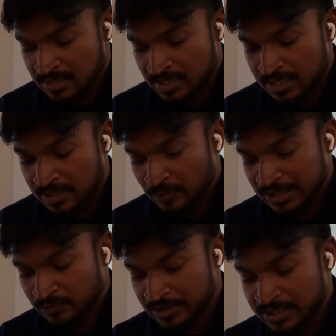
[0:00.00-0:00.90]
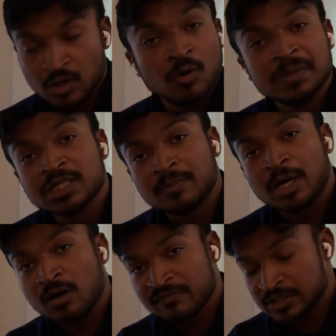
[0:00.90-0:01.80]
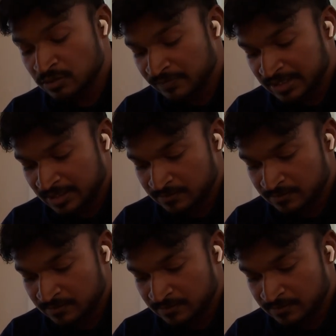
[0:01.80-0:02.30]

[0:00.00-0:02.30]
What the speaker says: when we opened up our office over there.